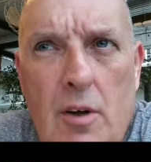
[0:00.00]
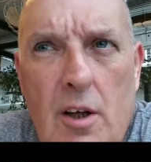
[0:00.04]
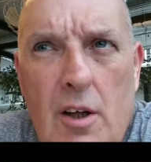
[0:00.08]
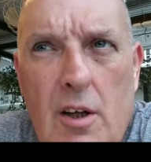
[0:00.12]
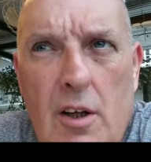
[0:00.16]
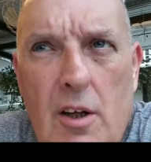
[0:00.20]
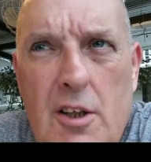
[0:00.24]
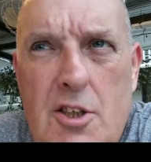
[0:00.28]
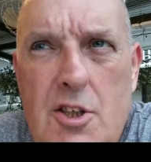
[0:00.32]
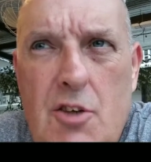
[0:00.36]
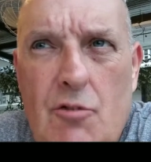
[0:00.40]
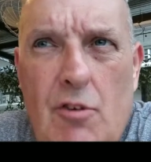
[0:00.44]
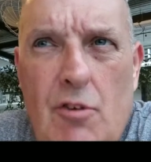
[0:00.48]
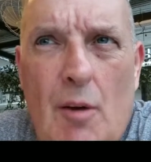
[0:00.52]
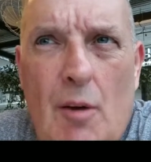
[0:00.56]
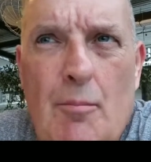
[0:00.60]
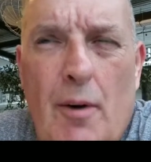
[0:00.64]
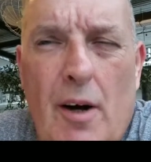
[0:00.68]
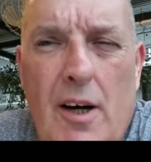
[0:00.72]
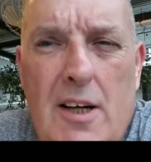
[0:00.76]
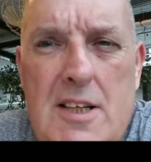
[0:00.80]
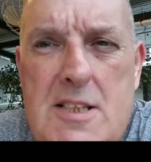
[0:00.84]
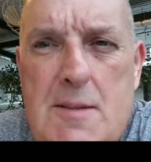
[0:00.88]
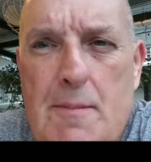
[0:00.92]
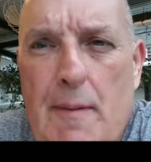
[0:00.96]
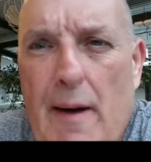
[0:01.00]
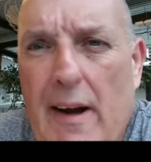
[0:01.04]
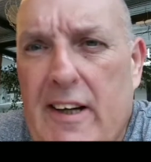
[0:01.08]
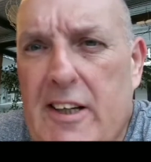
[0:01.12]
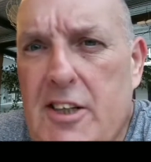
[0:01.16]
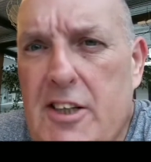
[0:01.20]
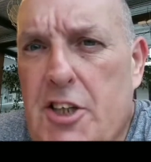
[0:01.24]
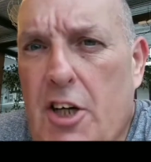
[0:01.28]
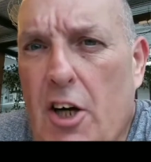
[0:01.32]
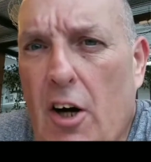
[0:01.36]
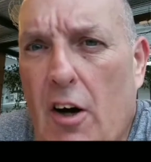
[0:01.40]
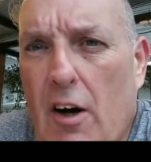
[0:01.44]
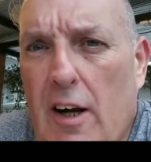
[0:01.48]
Run by a Spanish
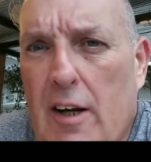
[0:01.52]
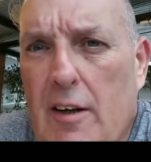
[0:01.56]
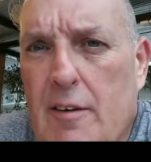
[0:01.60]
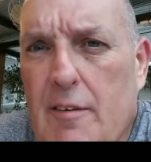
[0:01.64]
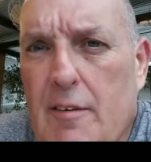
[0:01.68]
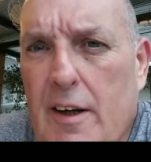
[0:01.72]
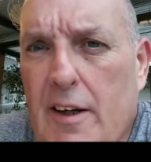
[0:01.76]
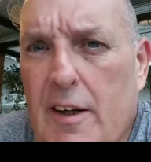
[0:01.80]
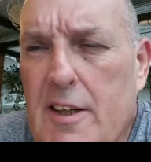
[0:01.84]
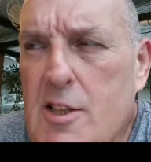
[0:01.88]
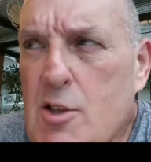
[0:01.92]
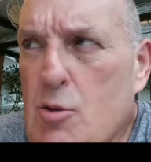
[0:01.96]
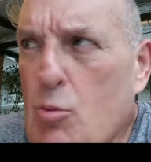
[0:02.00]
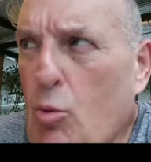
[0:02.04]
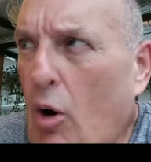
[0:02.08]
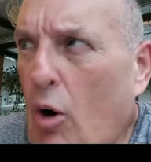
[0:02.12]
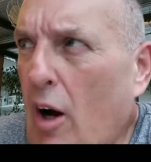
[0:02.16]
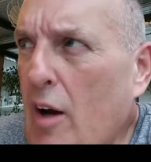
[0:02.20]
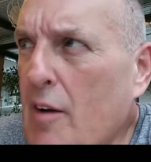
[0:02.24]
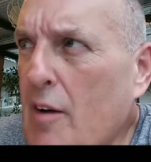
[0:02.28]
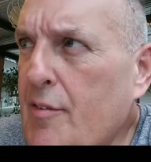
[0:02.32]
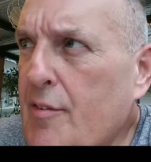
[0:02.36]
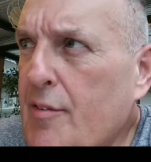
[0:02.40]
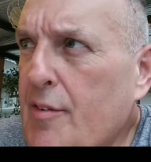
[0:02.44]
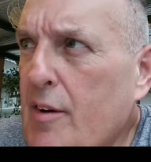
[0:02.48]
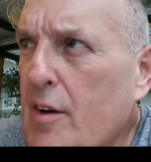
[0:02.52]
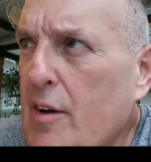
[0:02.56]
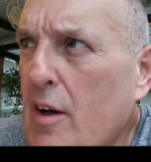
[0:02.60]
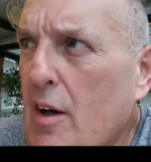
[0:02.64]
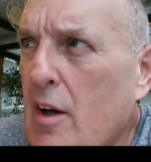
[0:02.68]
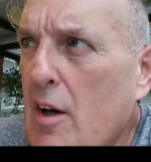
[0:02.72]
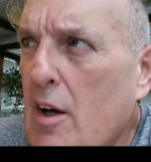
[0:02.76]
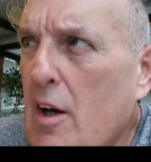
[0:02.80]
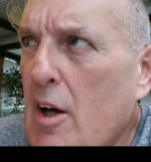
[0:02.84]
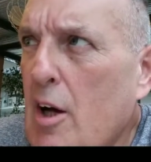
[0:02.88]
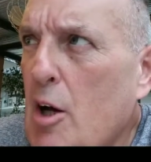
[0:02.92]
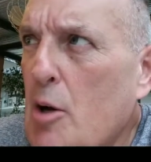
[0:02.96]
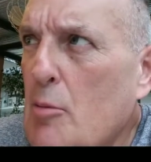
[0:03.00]
guy and his wife,
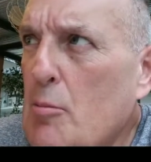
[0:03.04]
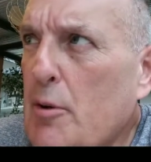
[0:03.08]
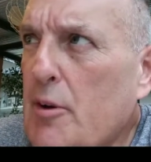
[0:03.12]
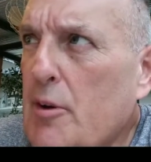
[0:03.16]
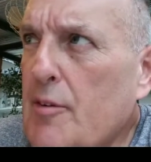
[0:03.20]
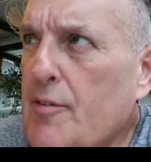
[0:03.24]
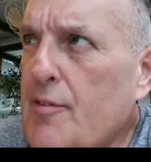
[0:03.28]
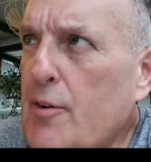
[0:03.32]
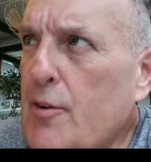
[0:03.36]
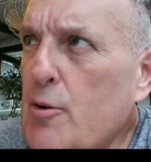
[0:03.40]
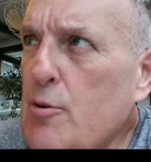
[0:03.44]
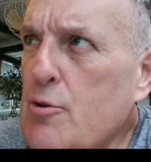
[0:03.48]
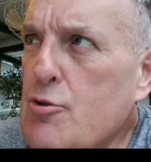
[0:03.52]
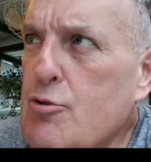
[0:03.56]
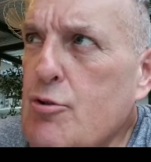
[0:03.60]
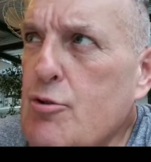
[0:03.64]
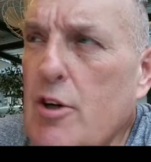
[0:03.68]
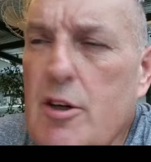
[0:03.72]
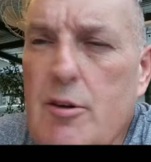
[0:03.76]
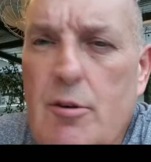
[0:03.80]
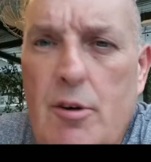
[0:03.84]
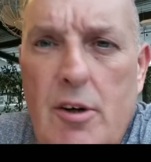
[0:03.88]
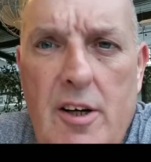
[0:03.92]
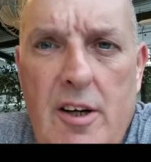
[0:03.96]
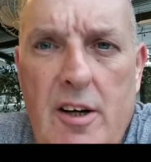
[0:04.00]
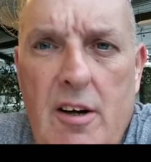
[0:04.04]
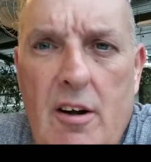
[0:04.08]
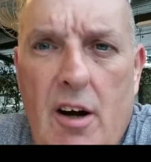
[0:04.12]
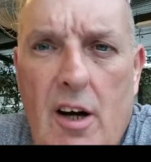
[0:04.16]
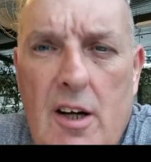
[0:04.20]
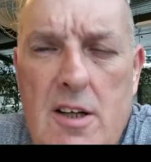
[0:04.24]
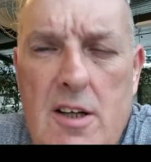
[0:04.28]
but the food's really nice.